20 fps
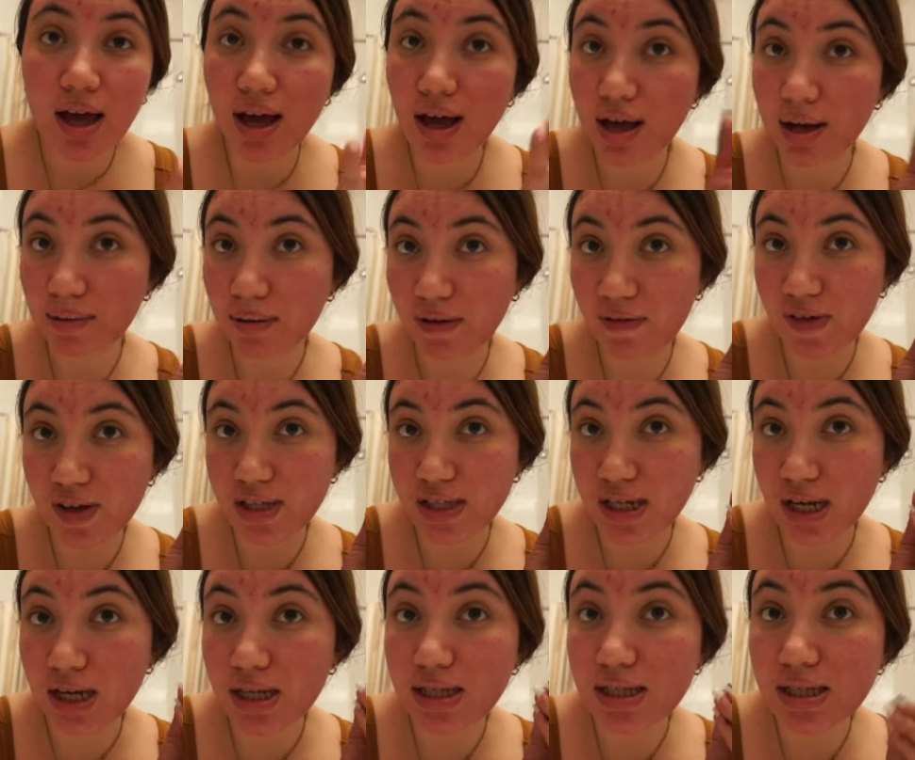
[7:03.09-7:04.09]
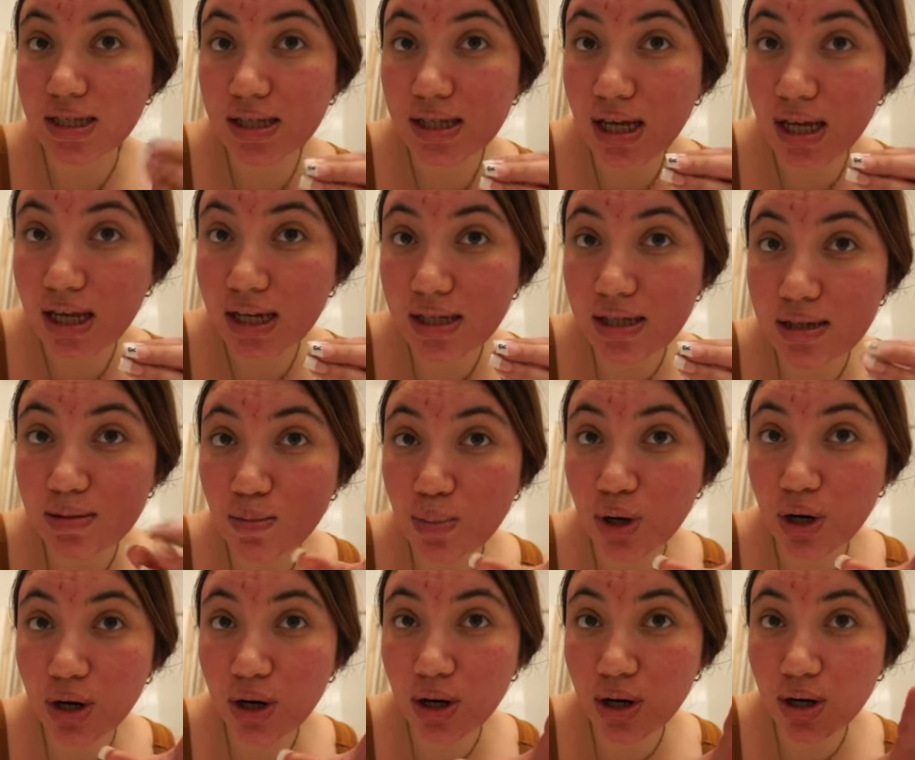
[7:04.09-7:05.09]
my face got
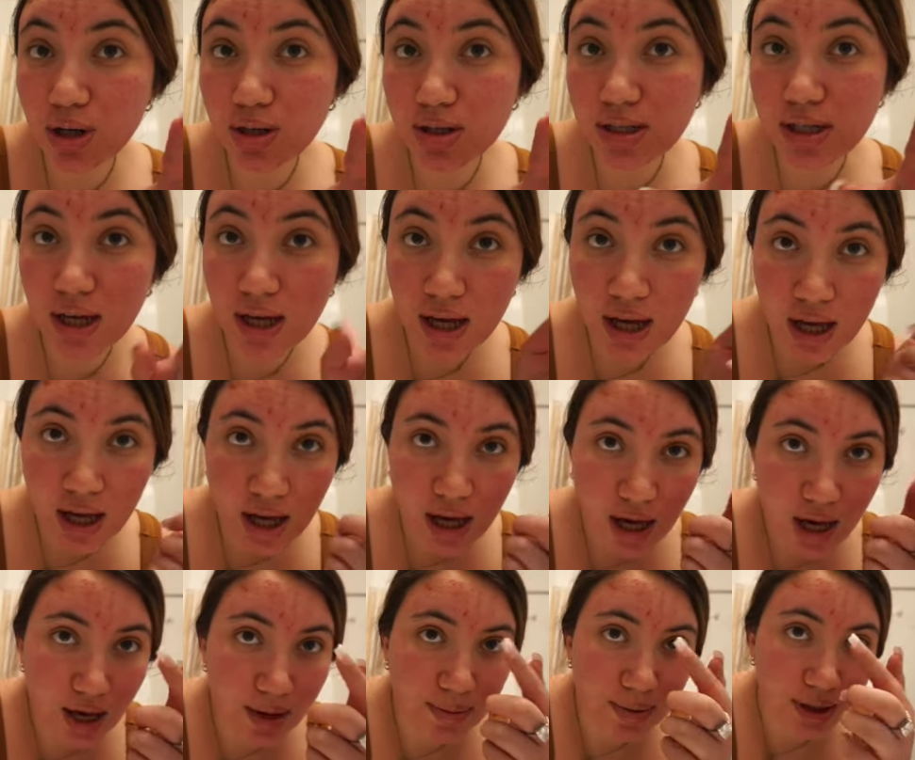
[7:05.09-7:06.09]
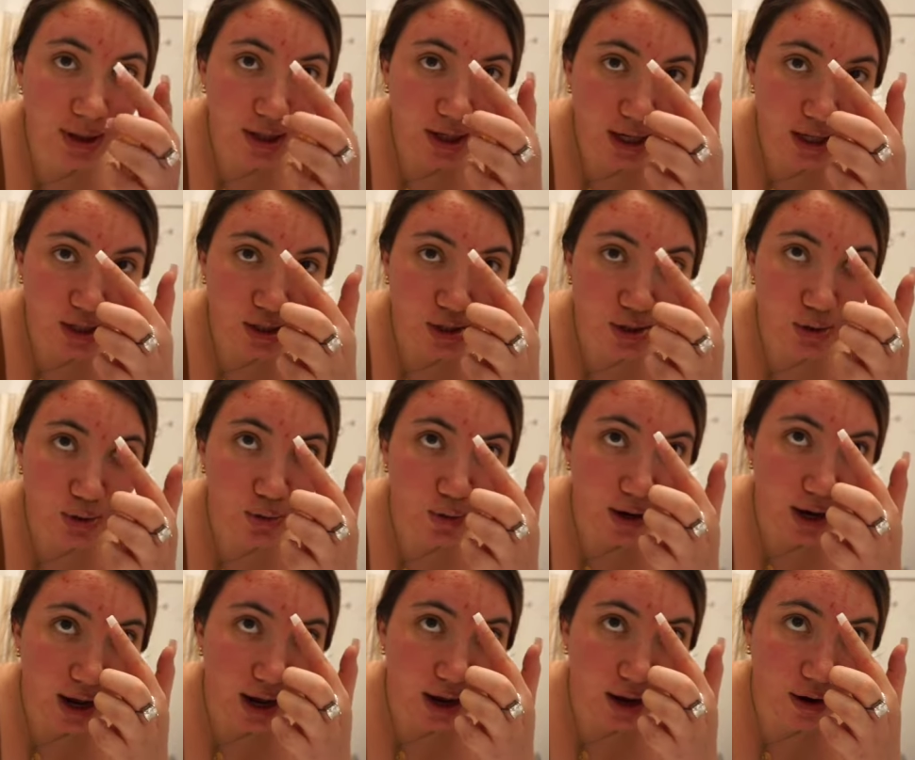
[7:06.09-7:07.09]
sunburned. Um, and then I do
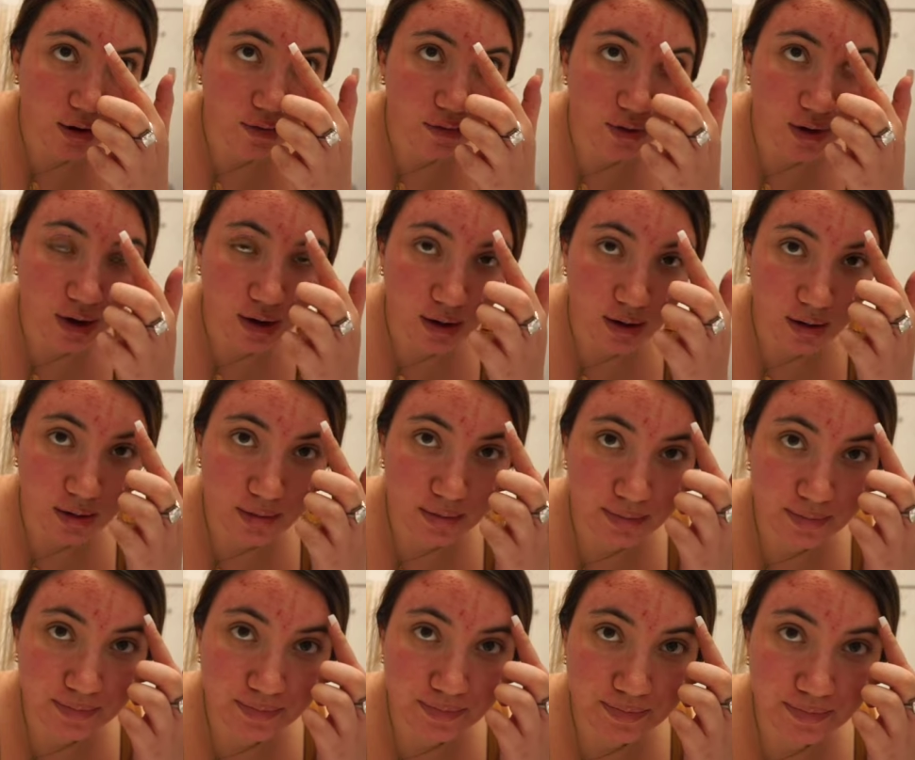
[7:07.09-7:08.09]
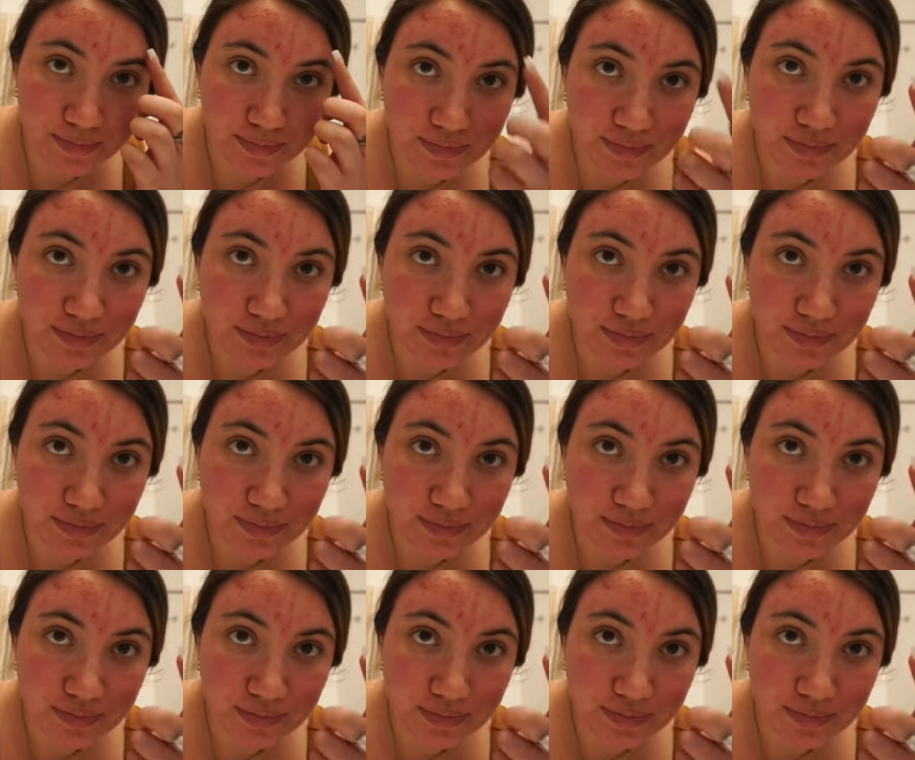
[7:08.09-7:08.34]
have, um,